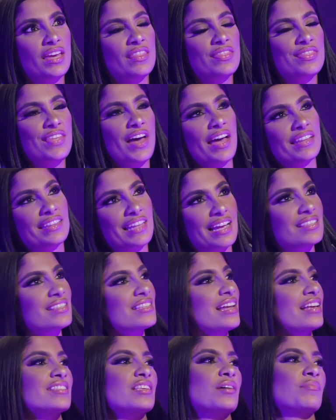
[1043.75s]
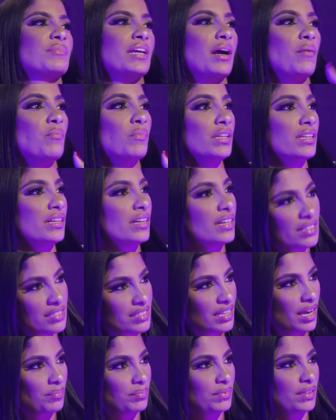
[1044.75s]
that's not something I'm willing to
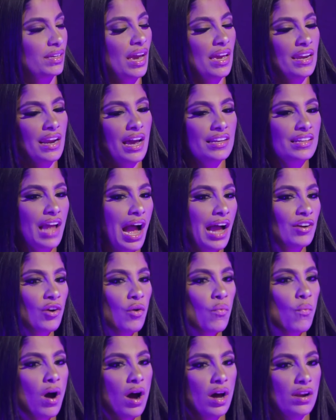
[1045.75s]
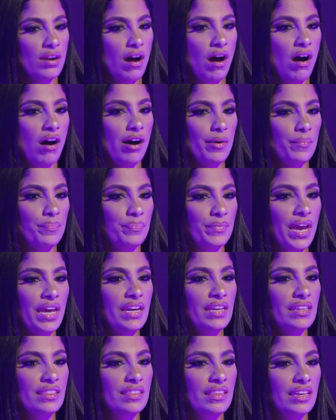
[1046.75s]
accept. And I don't want
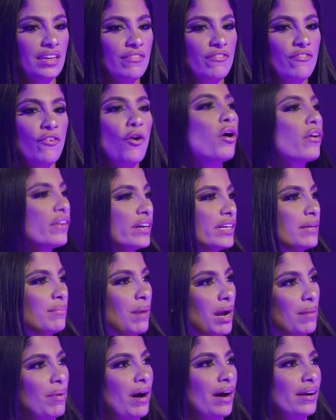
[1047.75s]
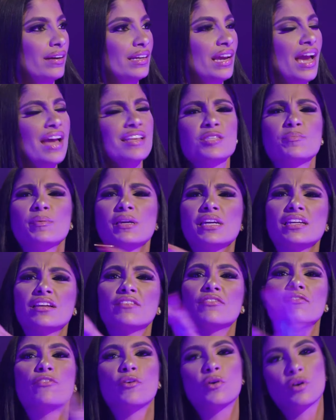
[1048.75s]
anything foreign in my body. And speaking
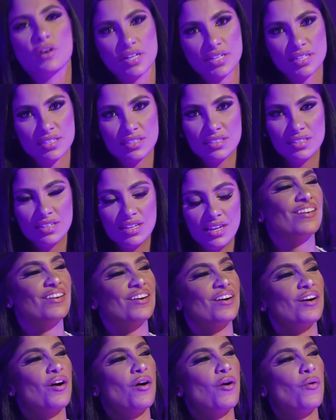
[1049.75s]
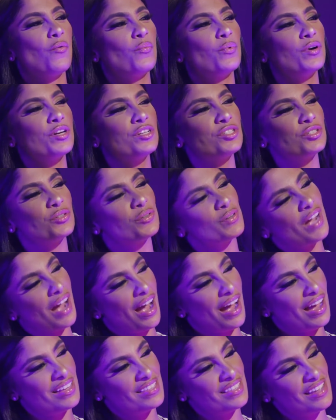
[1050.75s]
of foreign, would you
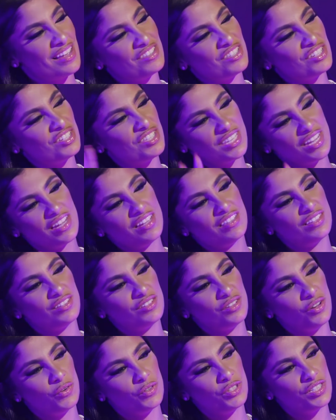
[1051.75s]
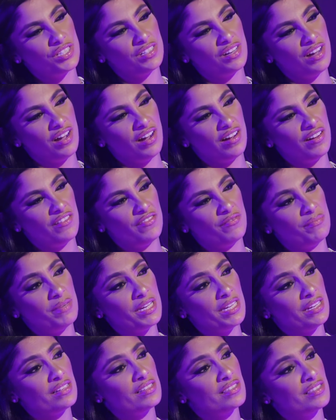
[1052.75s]
guys entertain the notion of
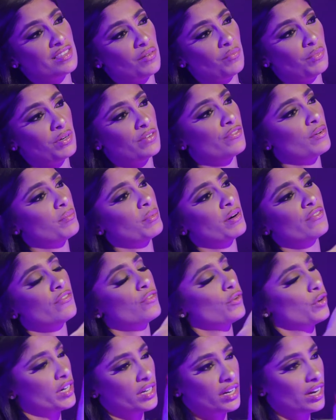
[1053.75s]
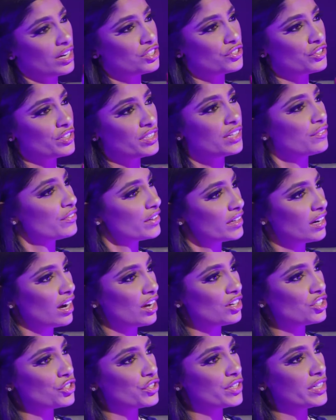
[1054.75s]
meeting someone from a foreign country, different
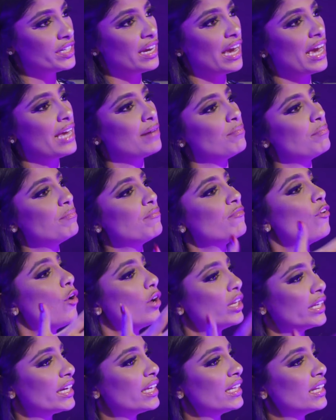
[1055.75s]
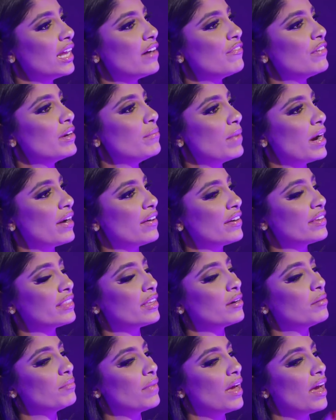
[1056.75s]
country, and falling in love and marrying
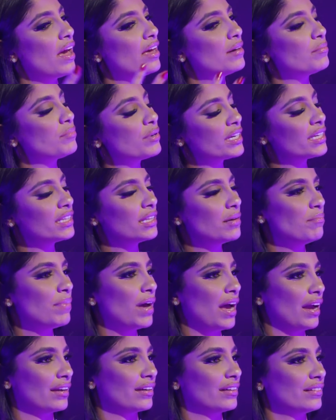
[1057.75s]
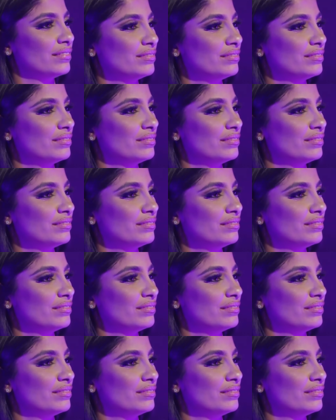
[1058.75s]
them and bringing them back?